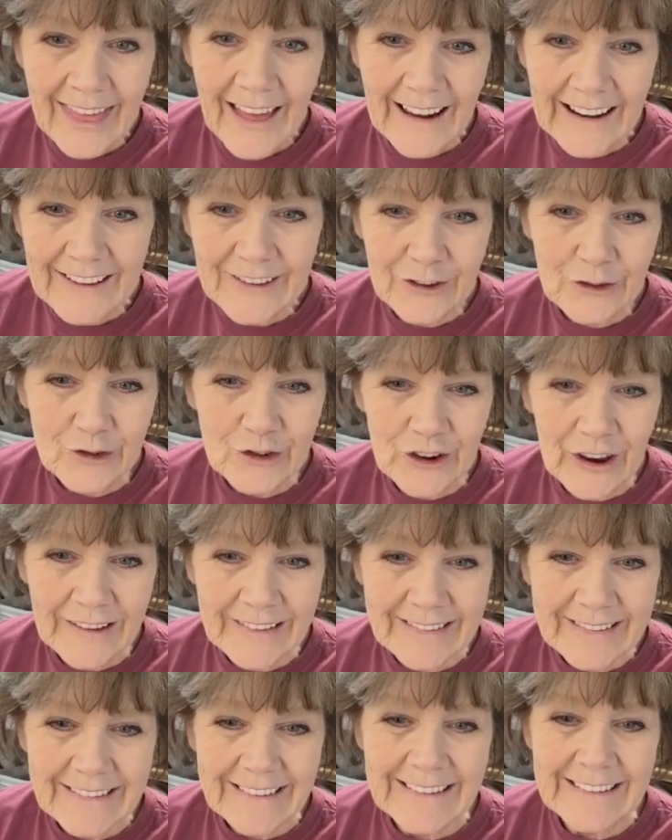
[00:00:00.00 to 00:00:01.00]
That is
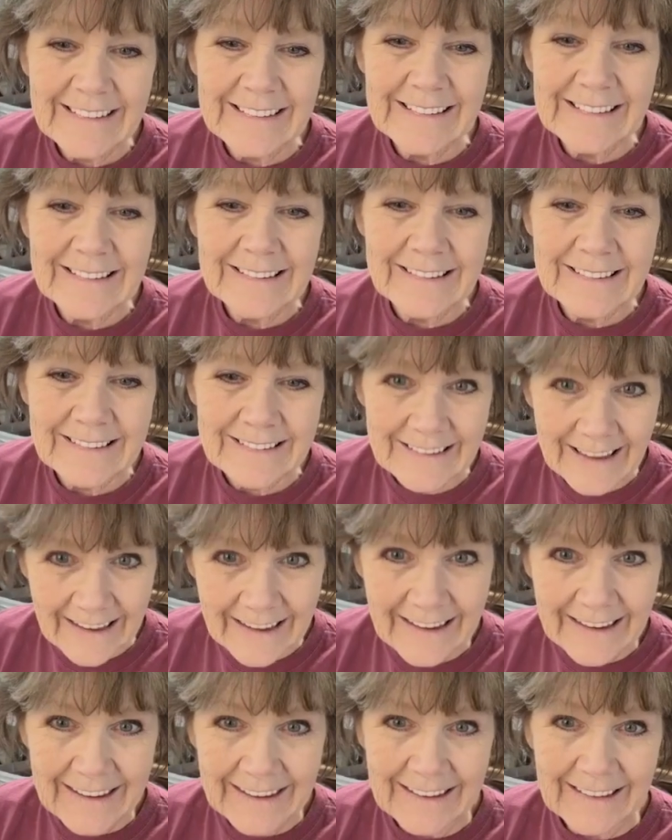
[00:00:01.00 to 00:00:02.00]
just
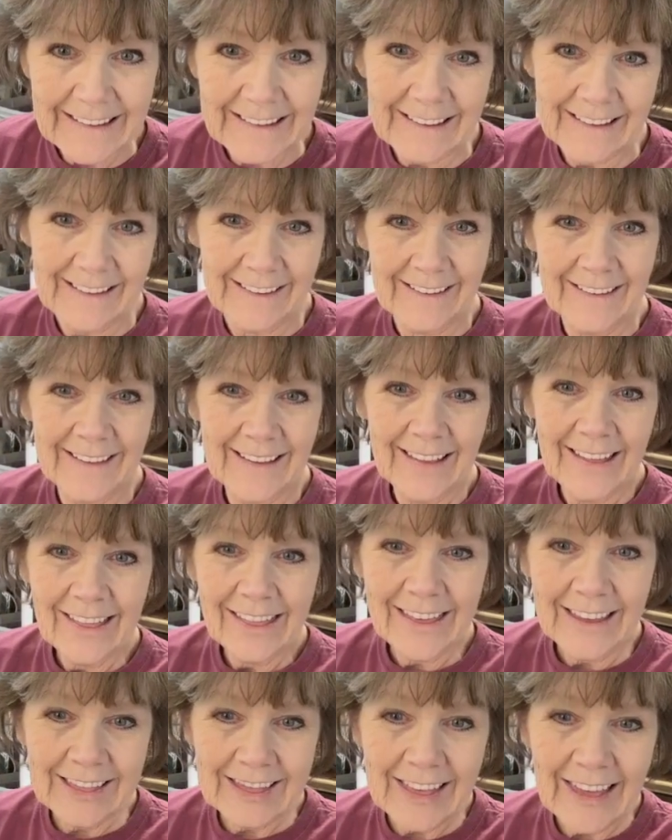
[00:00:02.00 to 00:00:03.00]
insane
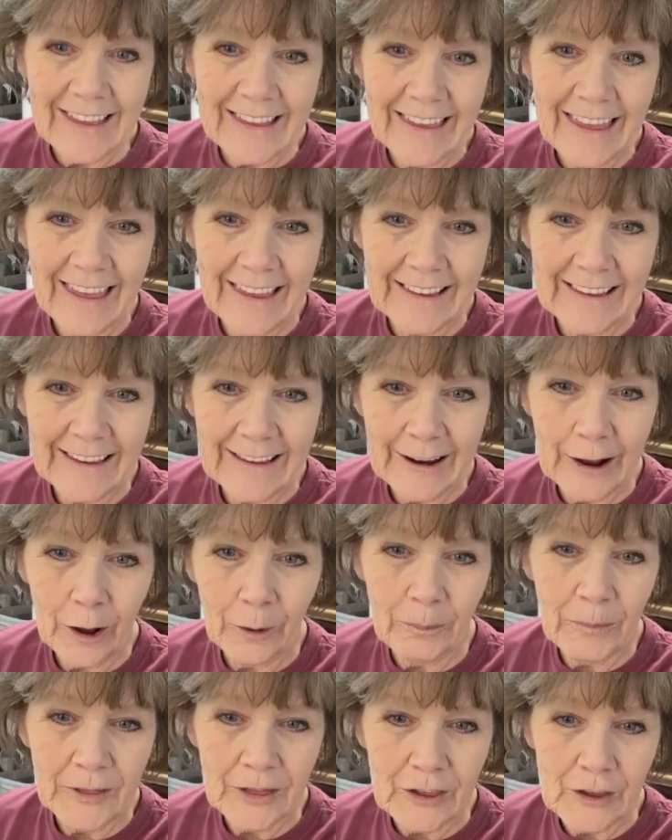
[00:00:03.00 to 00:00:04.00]
that they can't get
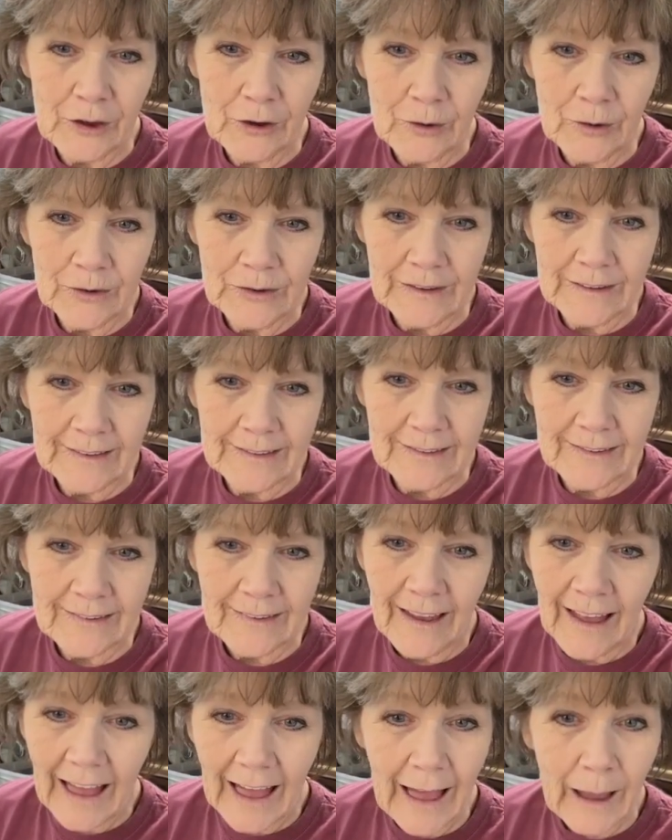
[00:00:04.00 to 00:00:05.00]
help at the
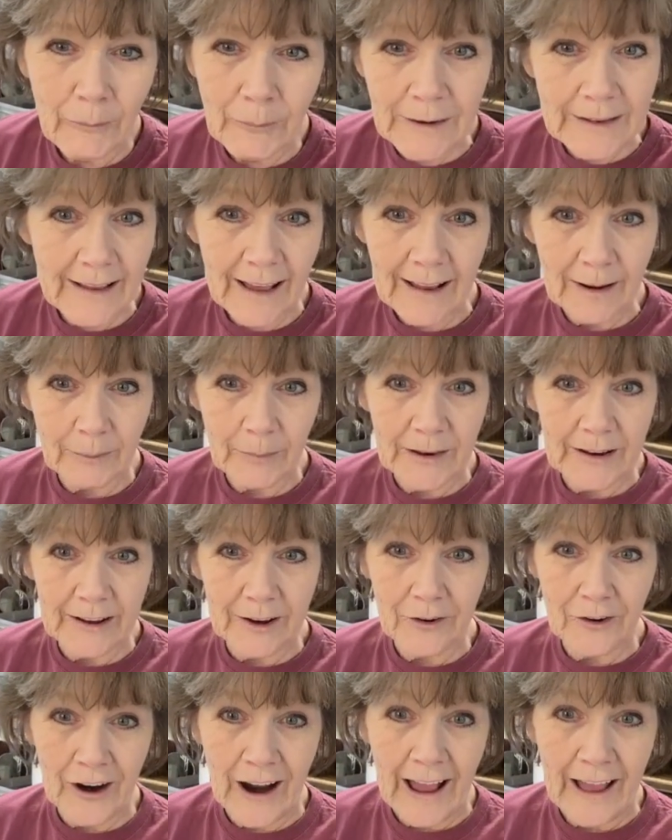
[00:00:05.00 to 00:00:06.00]
unions. I would not have been
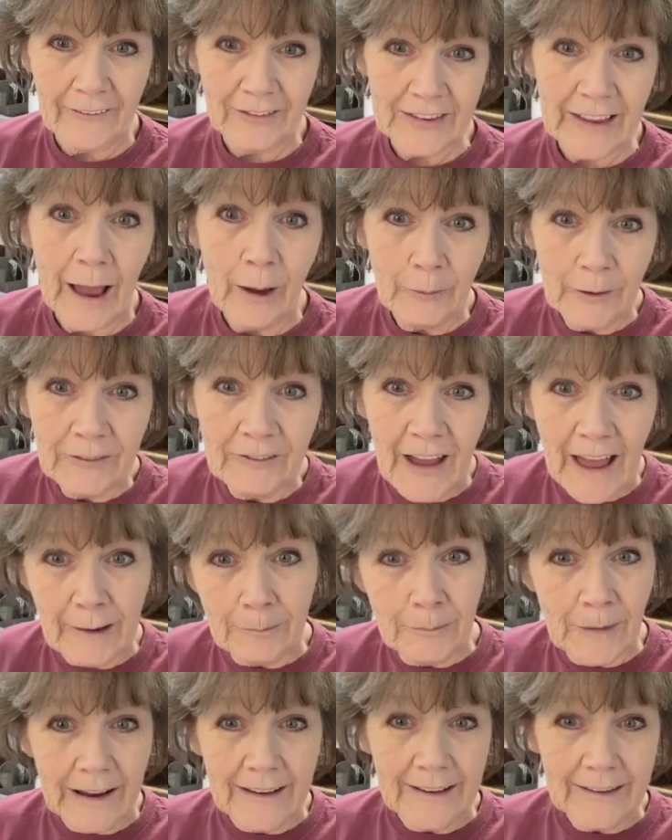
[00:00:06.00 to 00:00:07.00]
in crafts. I would have
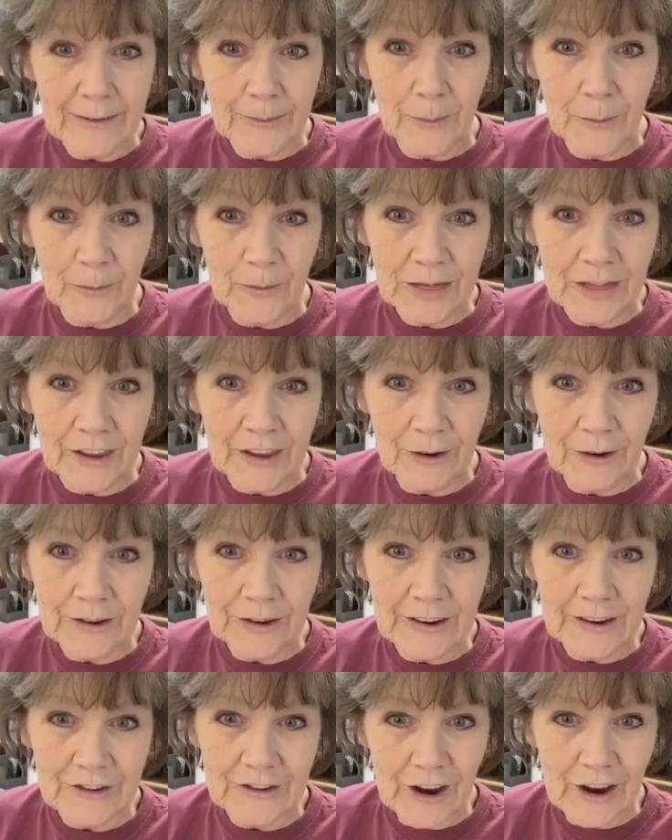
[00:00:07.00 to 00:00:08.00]
had my husband with a
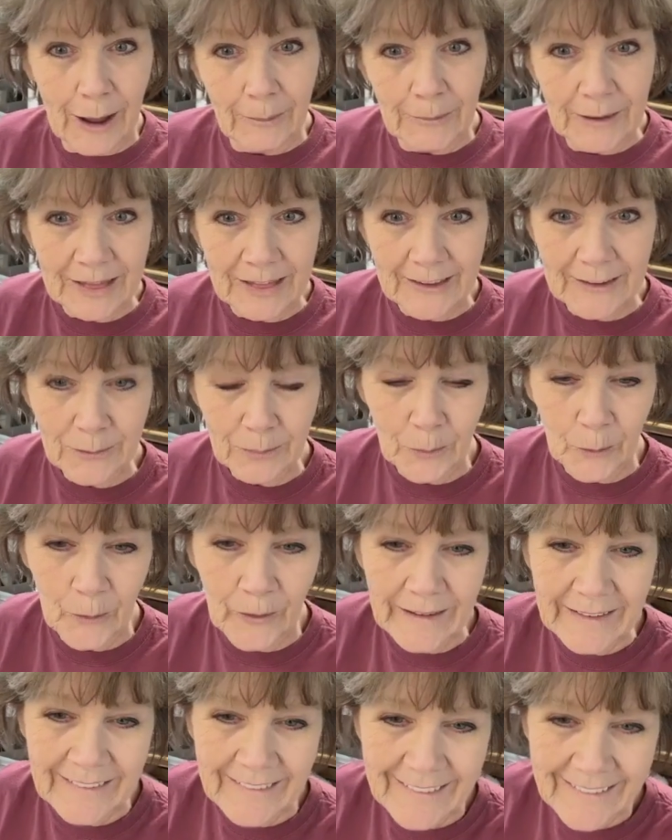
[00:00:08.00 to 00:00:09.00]
union job at this
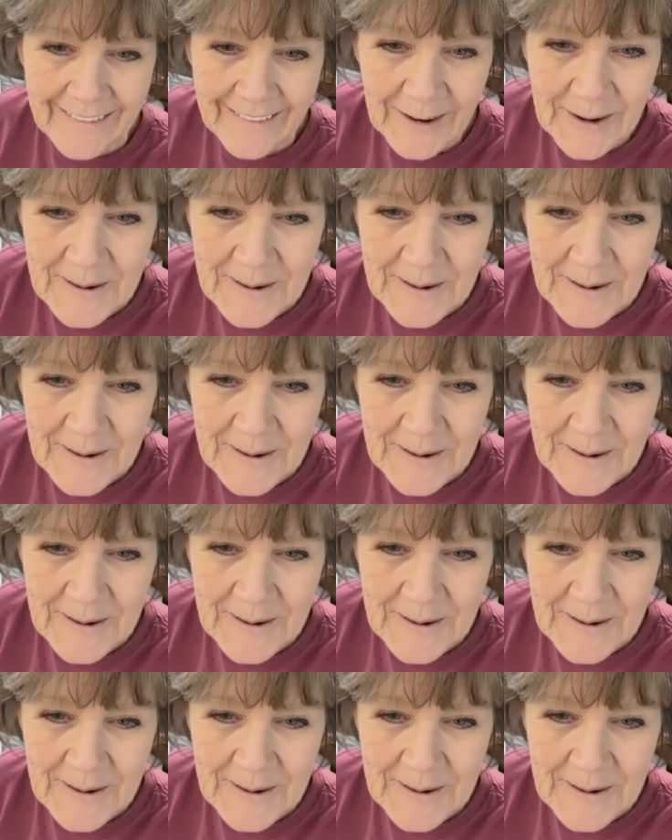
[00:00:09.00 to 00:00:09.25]
point.